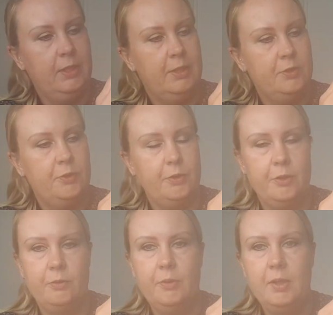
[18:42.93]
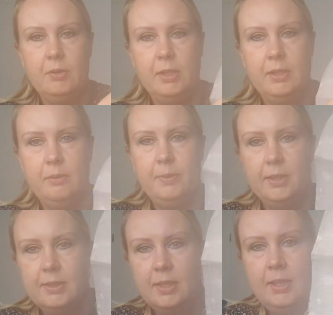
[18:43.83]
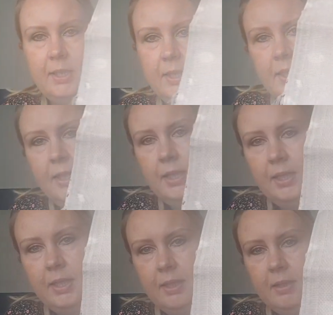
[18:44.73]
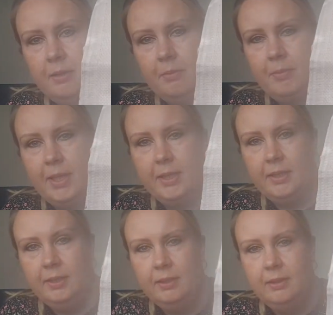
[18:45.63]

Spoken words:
let's turn it around a little bit, my